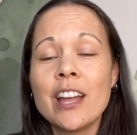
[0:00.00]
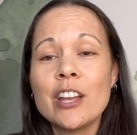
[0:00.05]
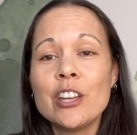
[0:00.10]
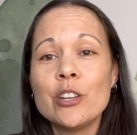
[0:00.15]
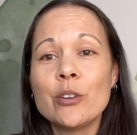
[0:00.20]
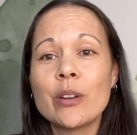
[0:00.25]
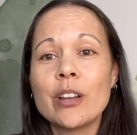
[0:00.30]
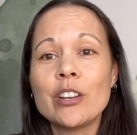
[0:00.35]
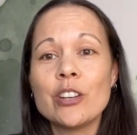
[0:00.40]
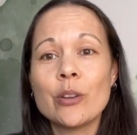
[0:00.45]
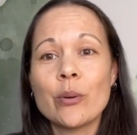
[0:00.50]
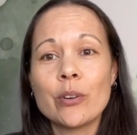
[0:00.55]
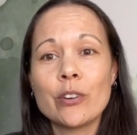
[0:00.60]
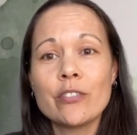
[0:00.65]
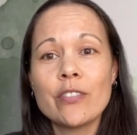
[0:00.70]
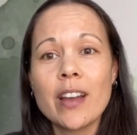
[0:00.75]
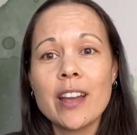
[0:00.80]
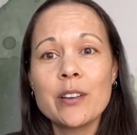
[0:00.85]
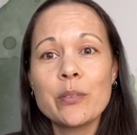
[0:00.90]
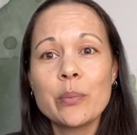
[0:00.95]
You'll get
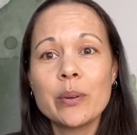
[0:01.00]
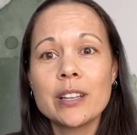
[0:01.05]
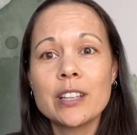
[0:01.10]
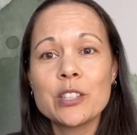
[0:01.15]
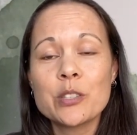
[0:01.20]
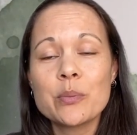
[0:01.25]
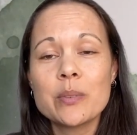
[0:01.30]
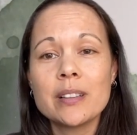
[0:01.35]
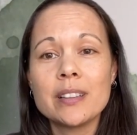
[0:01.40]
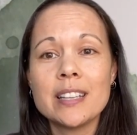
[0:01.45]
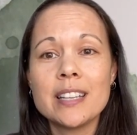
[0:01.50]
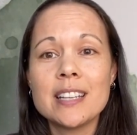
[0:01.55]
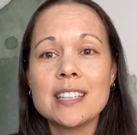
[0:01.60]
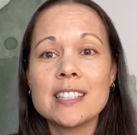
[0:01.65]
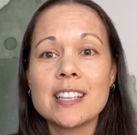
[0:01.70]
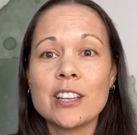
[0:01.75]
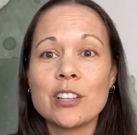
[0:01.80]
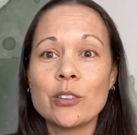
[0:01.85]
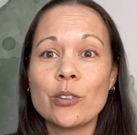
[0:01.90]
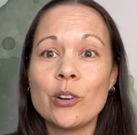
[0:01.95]
notified when it's released,
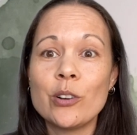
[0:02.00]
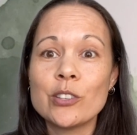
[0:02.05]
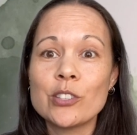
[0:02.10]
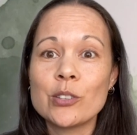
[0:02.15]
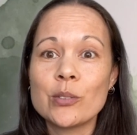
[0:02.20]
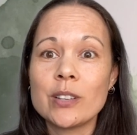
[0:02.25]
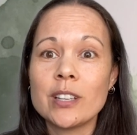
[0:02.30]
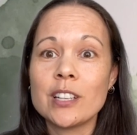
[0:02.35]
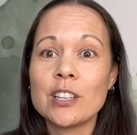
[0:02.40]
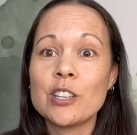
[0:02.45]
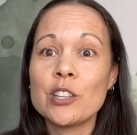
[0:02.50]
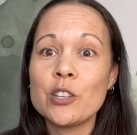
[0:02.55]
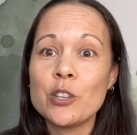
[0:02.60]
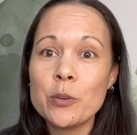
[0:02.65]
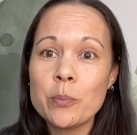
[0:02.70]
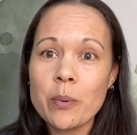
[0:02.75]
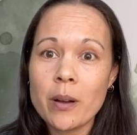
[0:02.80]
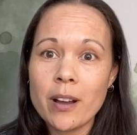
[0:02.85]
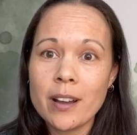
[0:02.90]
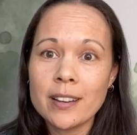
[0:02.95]
and you'll also get a
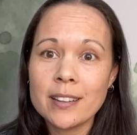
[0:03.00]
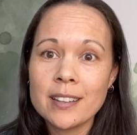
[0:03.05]
coupon.